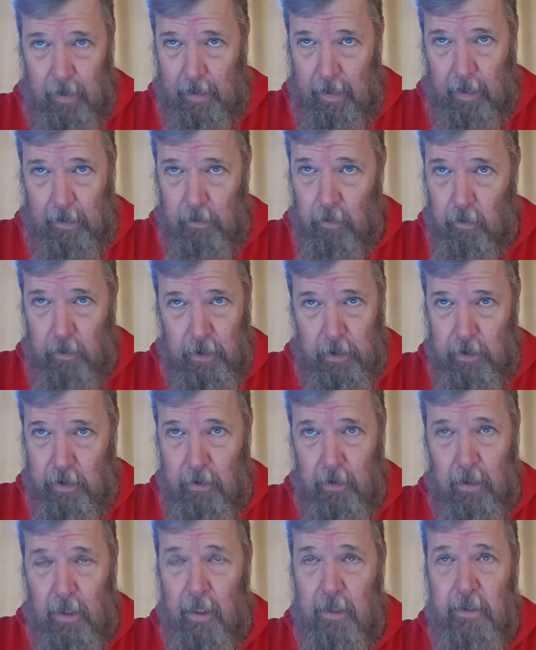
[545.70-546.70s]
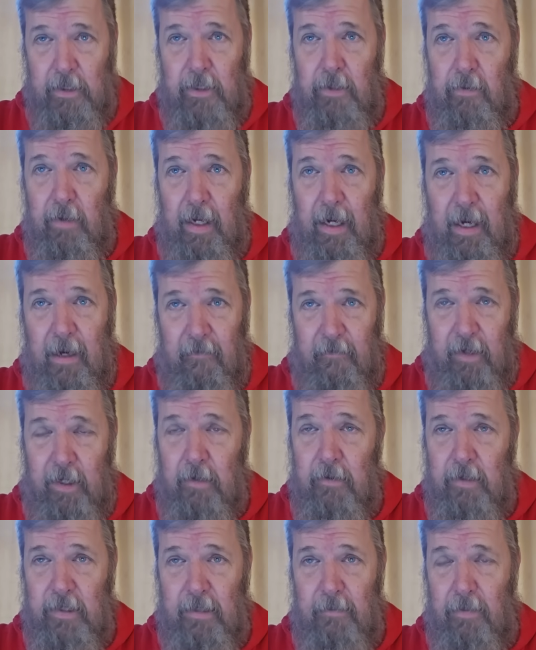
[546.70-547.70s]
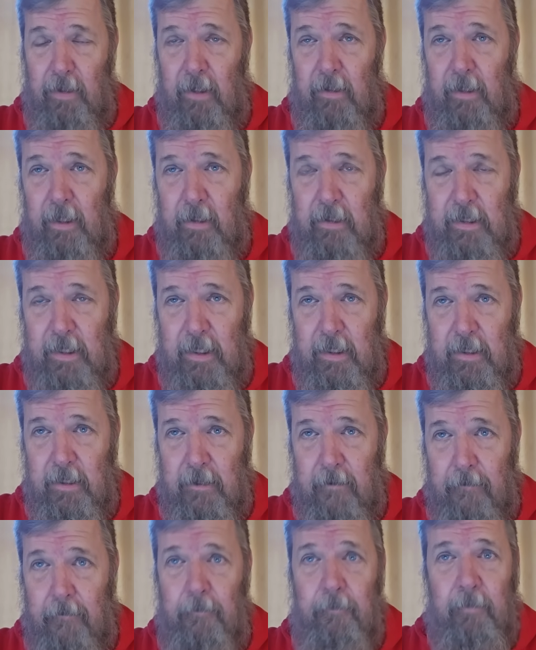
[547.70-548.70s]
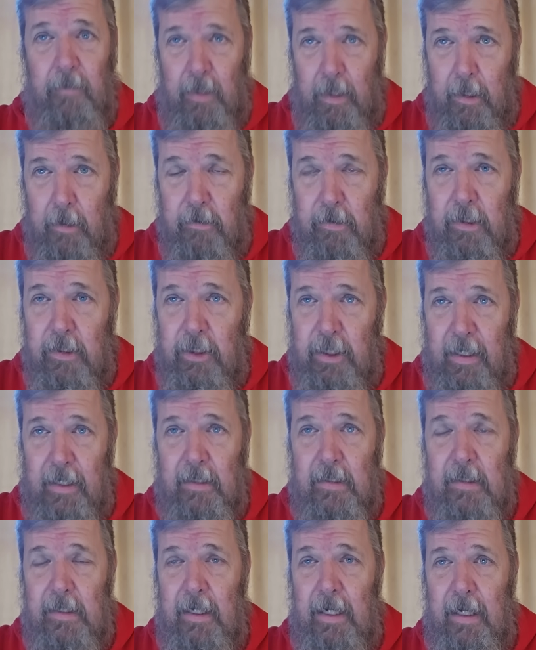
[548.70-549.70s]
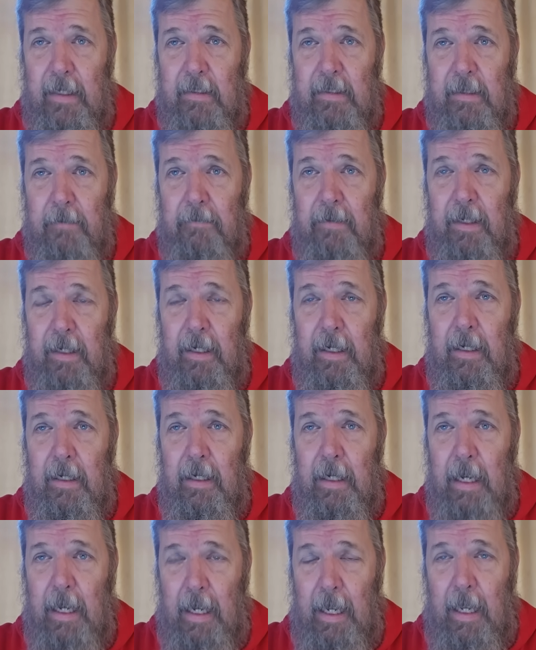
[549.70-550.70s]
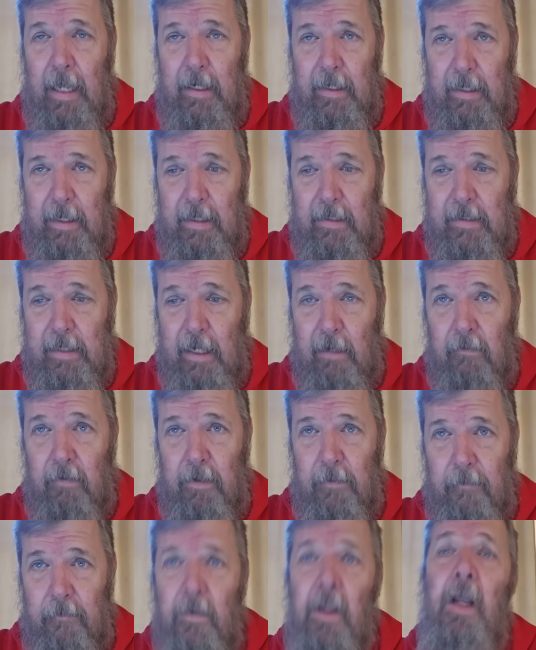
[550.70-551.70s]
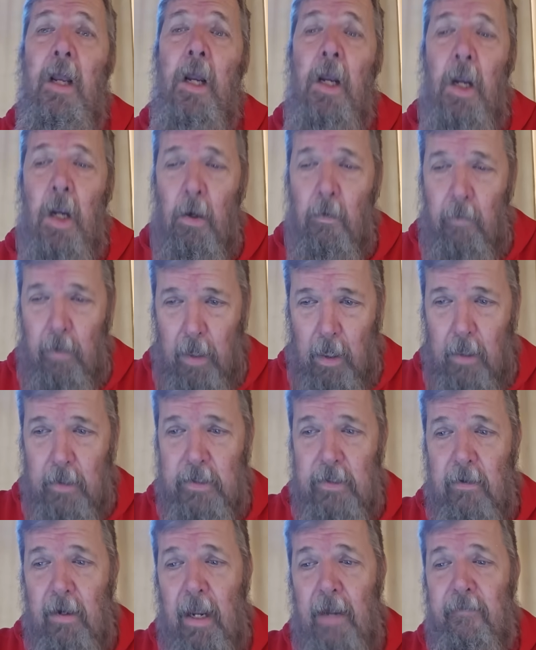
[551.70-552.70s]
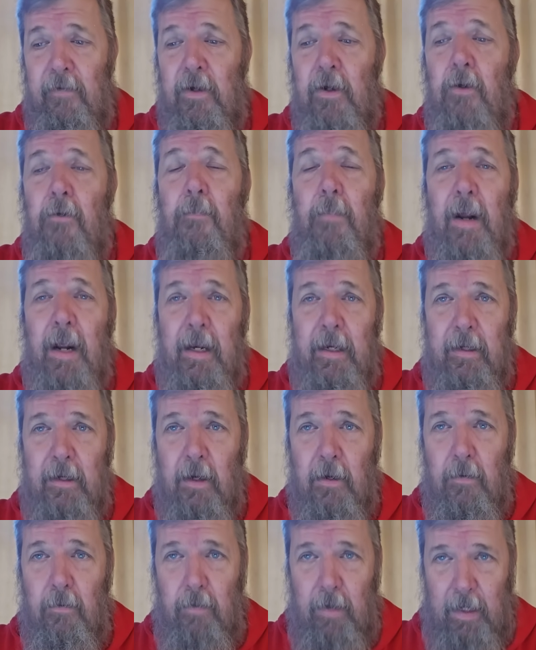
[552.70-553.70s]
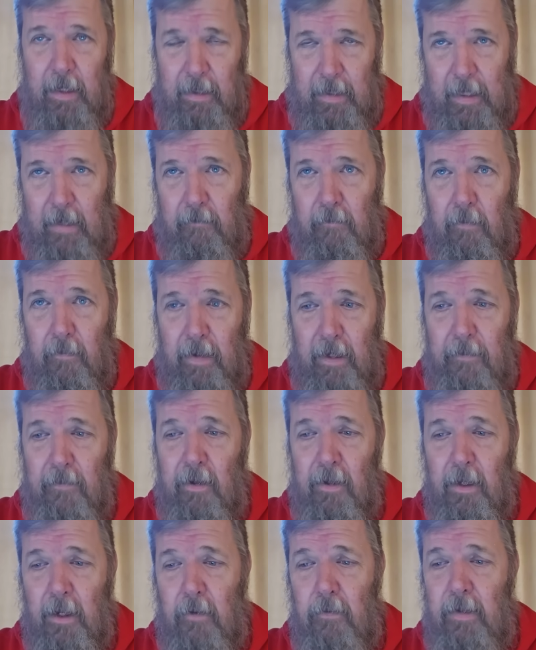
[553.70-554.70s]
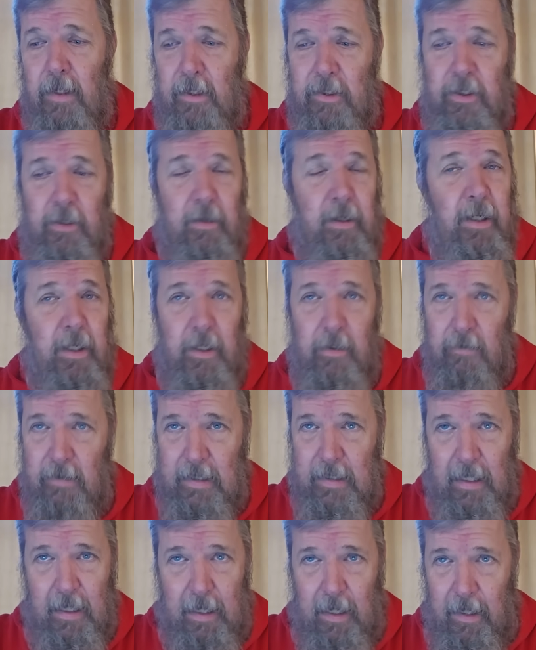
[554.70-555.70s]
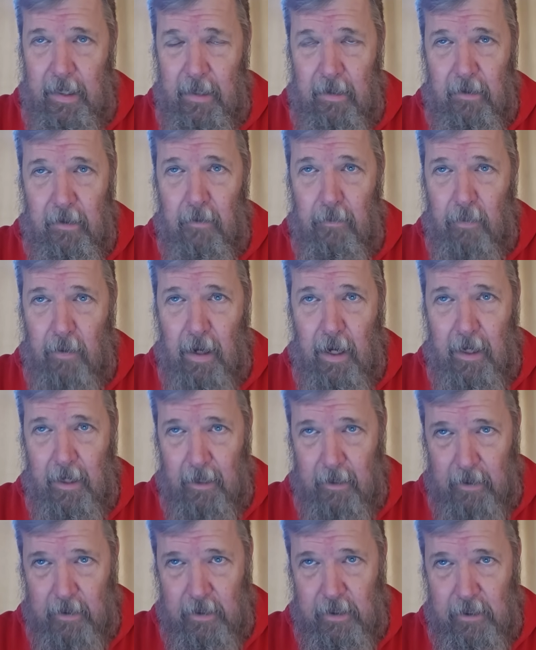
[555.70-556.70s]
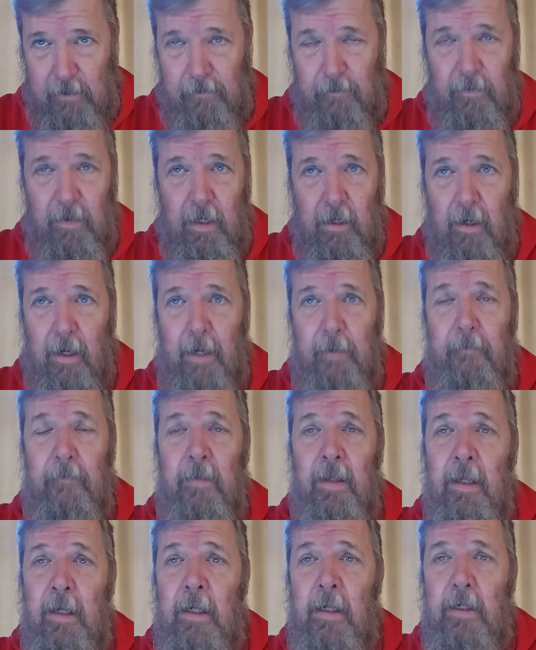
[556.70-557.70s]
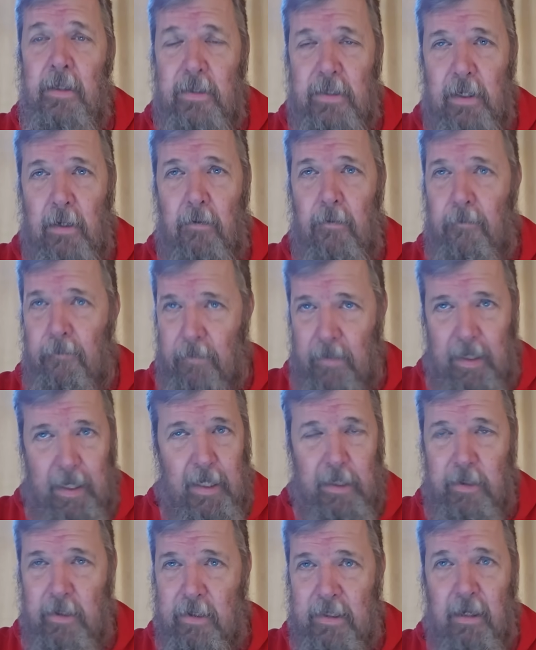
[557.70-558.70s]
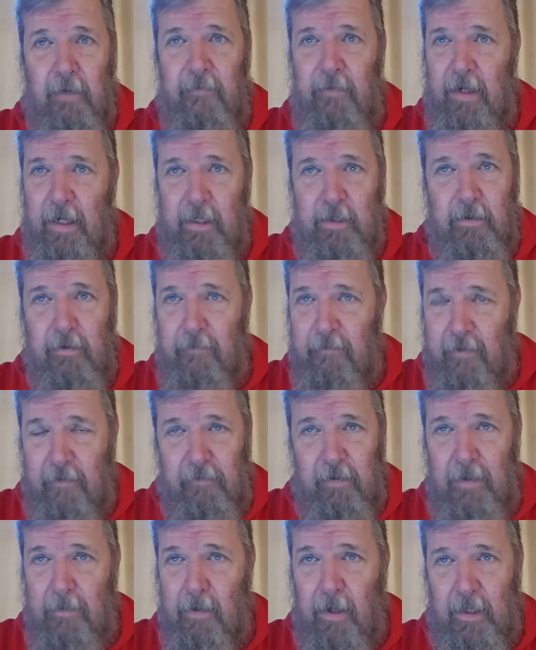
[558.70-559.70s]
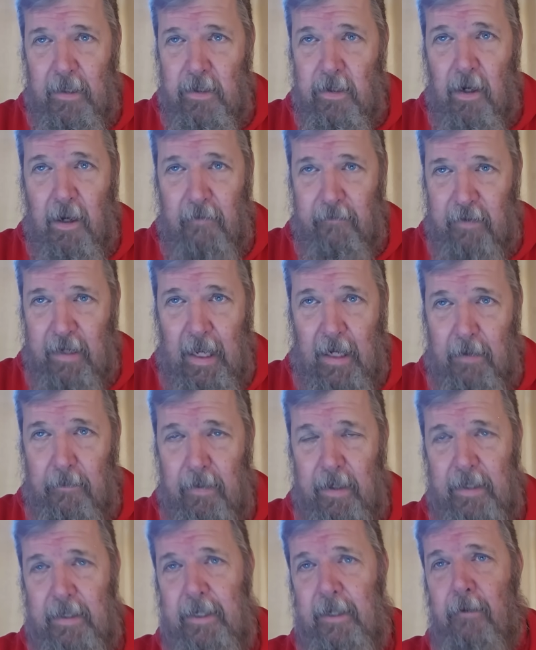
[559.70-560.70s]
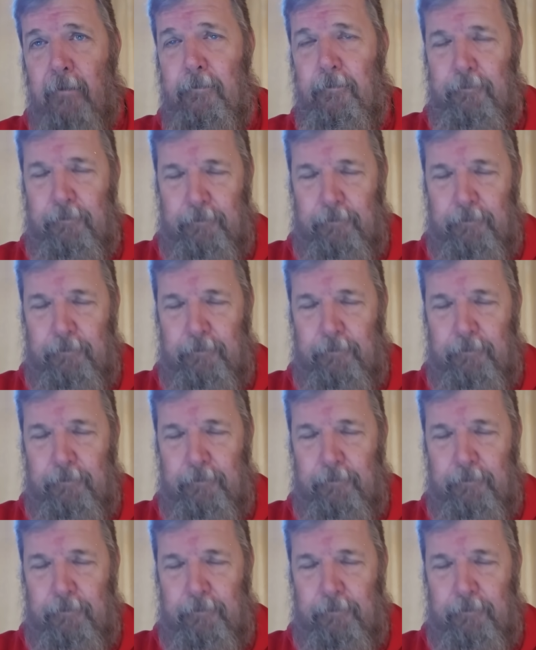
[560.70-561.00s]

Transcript: like I told you, it took us 2.5 years to build our system. Here's a chance to get something at a discount. We also have a coupon code that will be below that you can use on any of their products. All right. So get yourself an extra $50 off. Not a big deal.